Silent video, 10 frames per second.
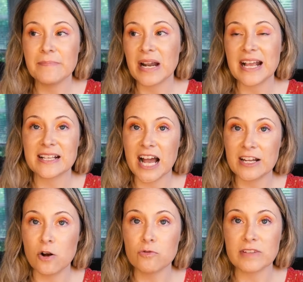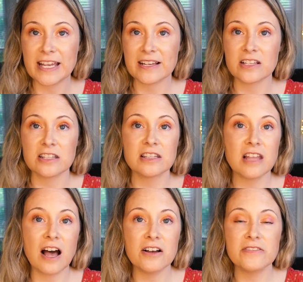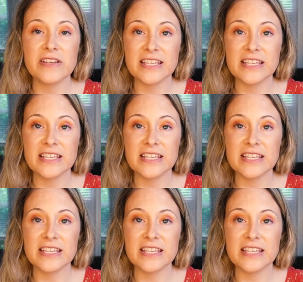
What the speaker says: but I don't like love